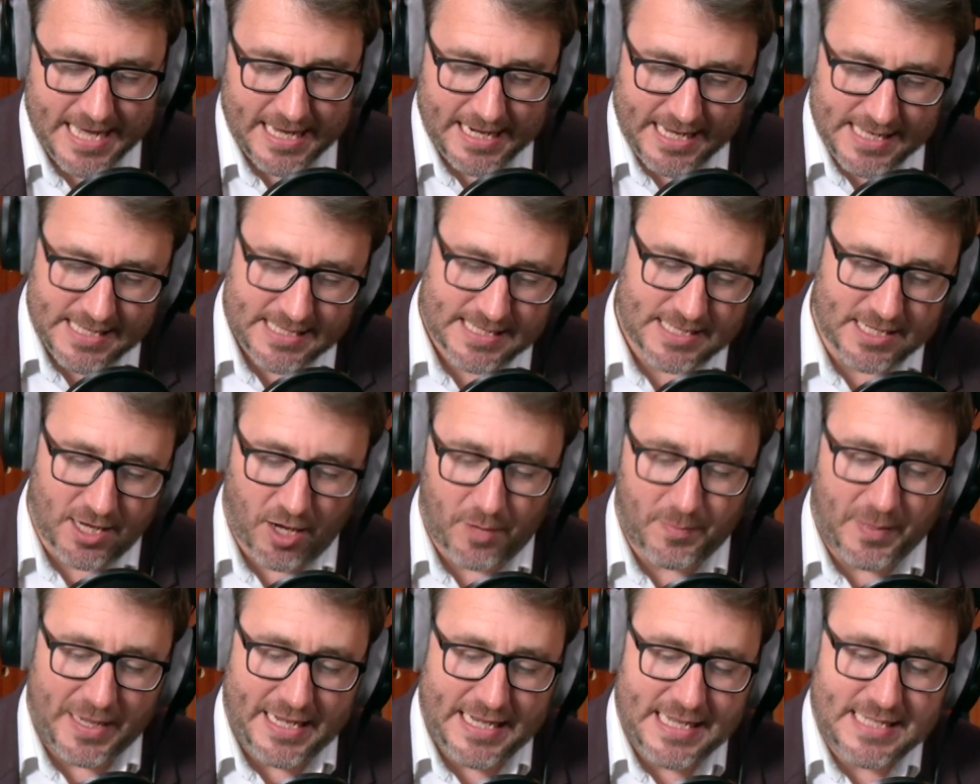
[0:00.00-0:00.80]
Let's
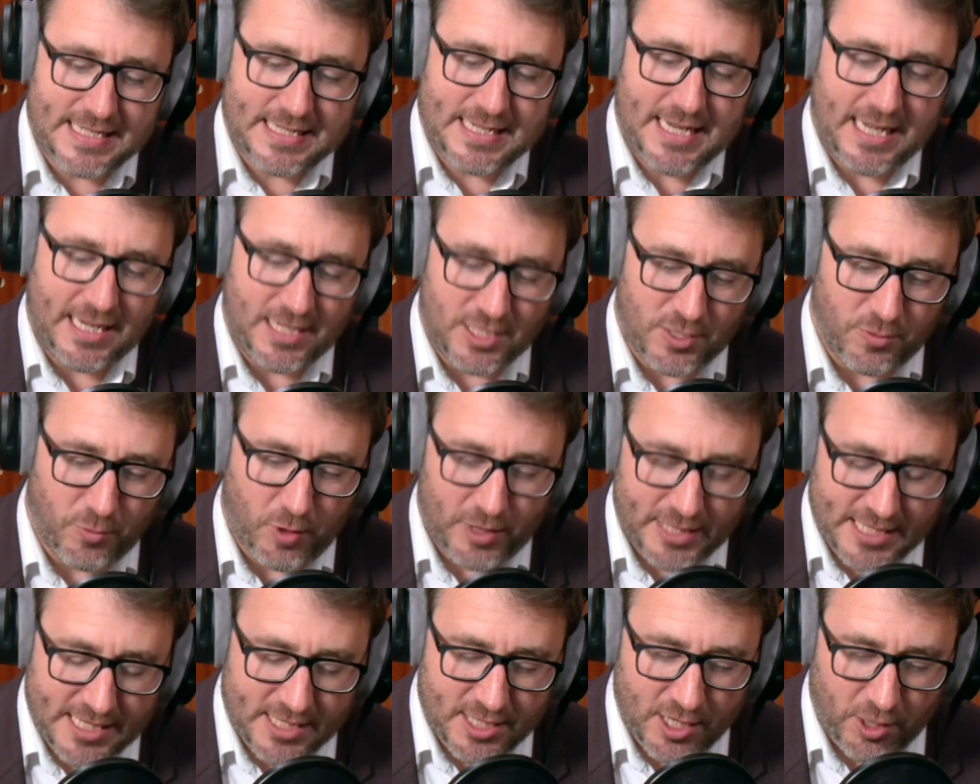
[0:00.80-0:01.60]
start by listening to
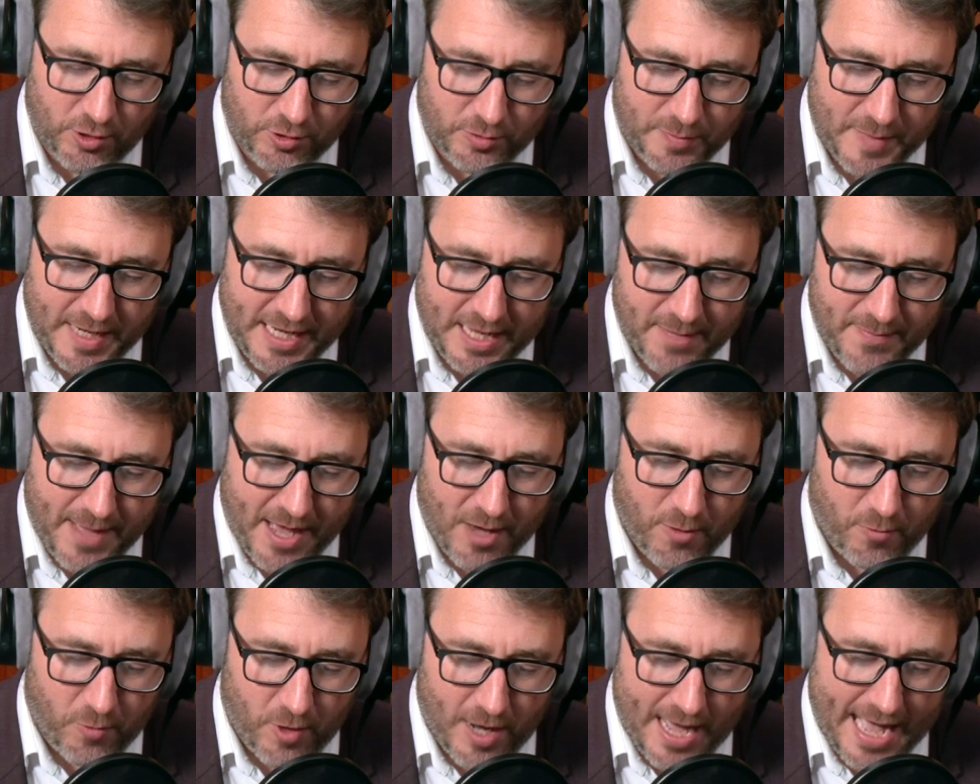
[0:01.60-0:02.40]
what he told me
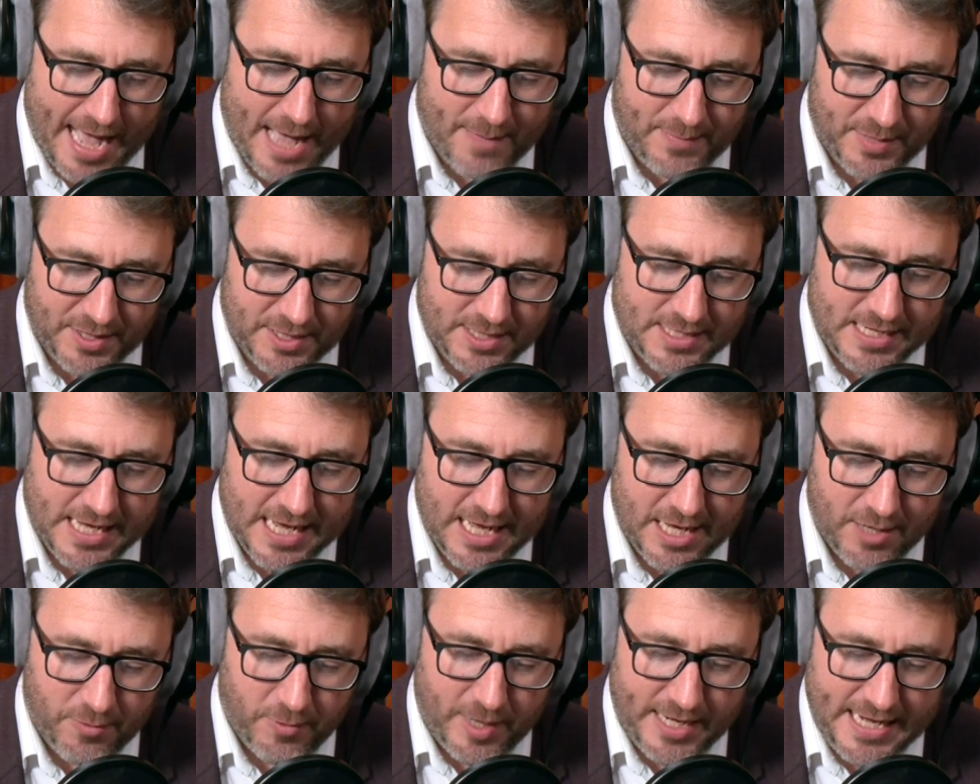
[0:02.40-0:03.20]
about what happened
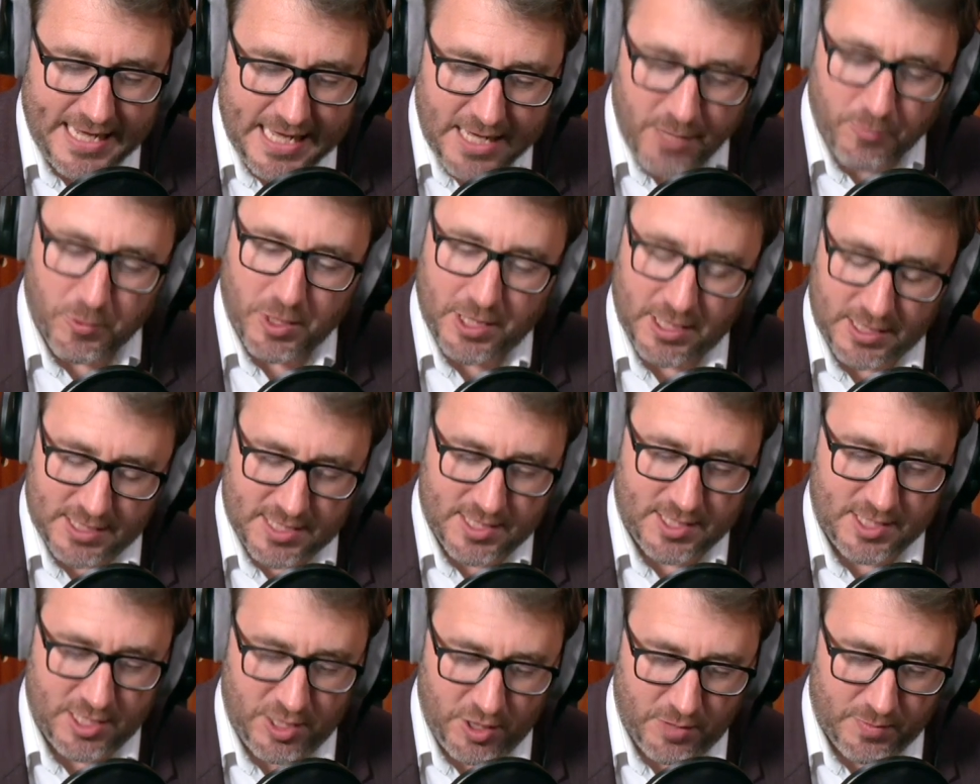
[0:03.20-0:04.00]
when he worked
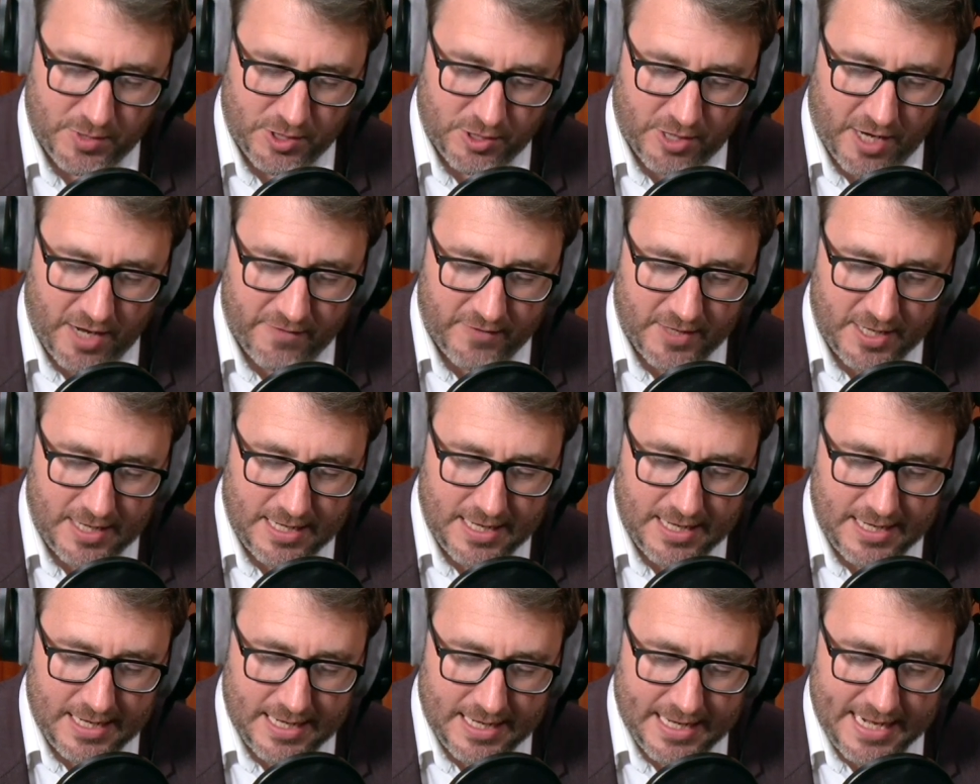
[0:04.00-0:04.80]
as an Uber driver
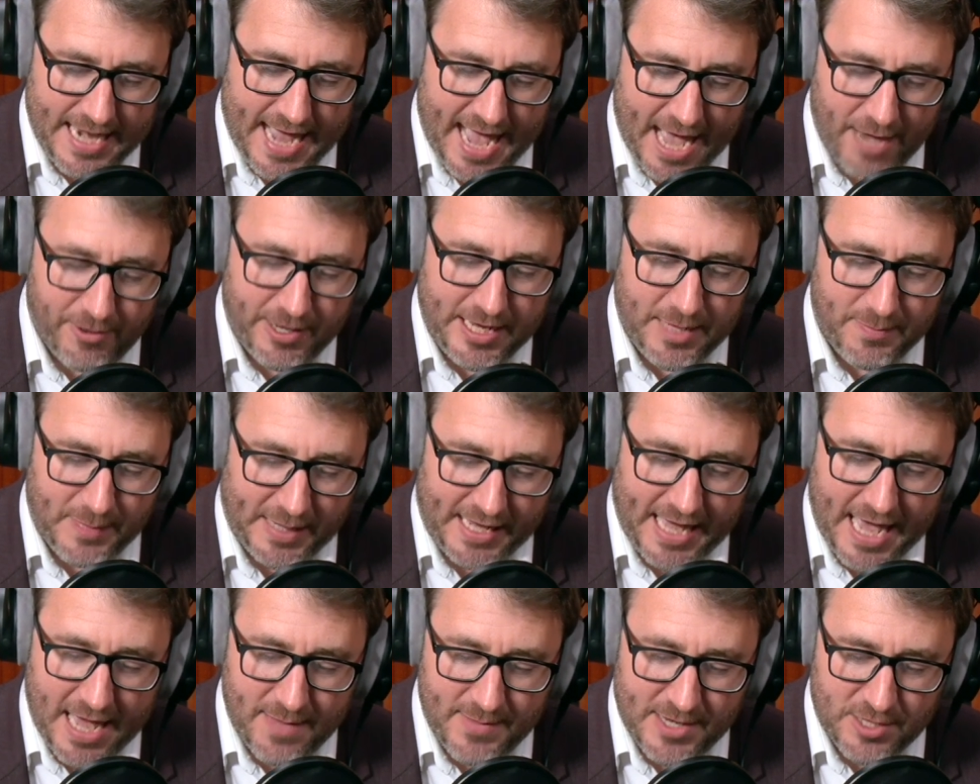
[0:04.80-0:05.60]
and how he
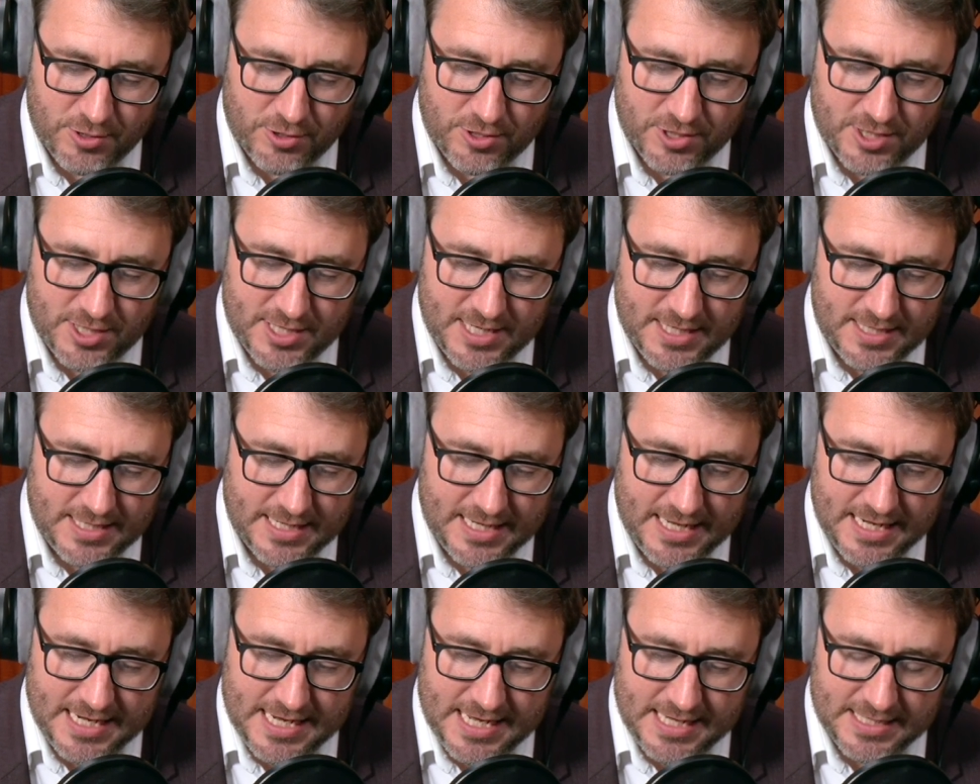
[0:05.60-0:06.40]
became interested
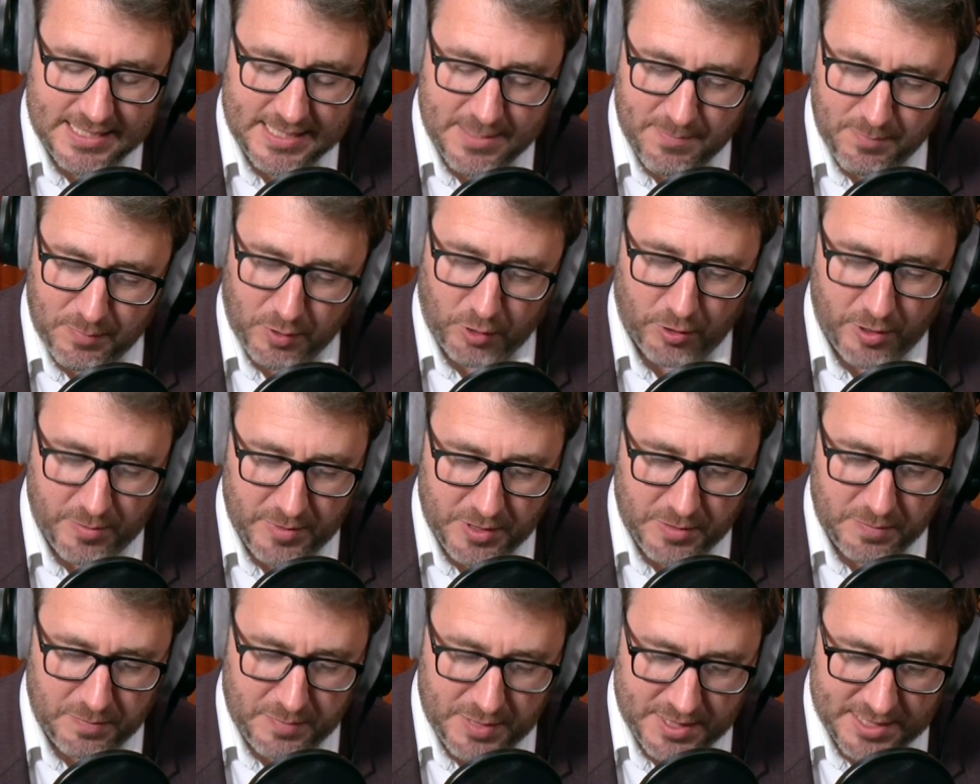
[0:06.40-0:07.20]
in his
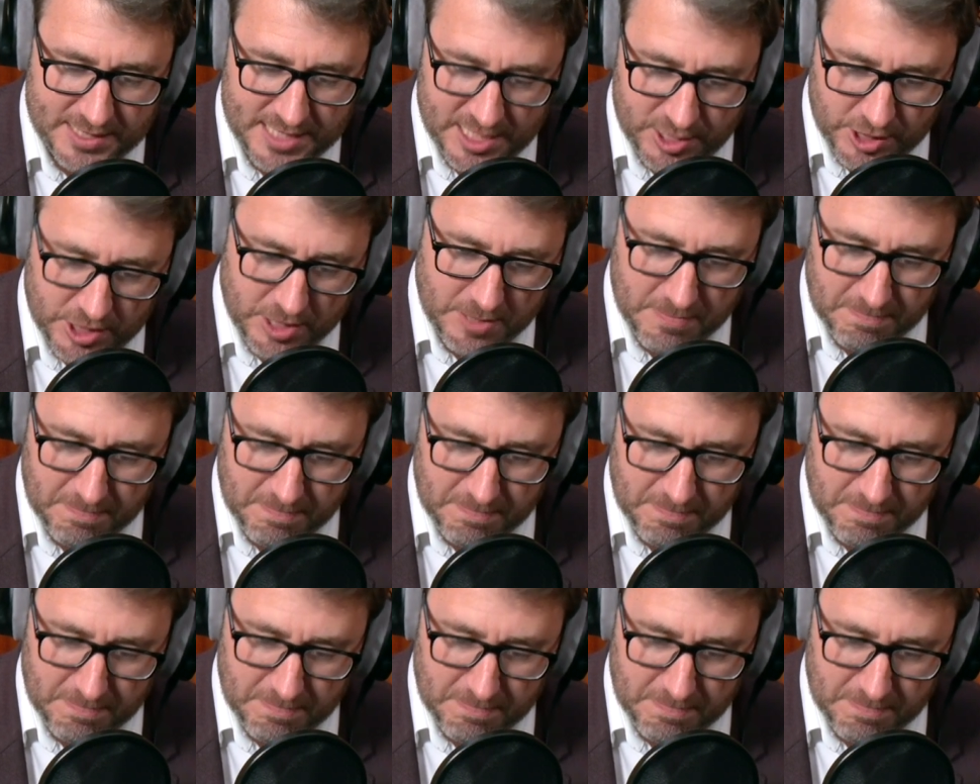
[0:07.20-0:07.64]
employment position.